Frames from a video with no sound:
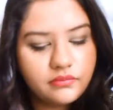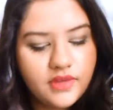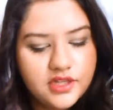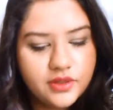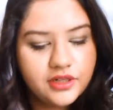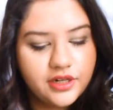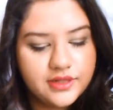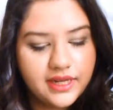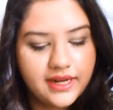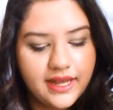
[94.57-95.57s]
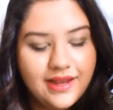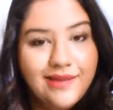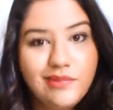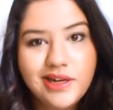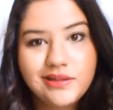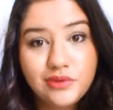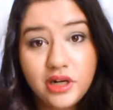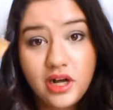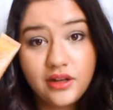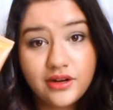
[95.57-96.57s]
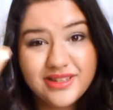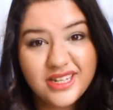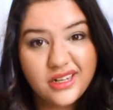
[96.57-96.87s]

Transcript: So I started using it again. But I got the wrong color, so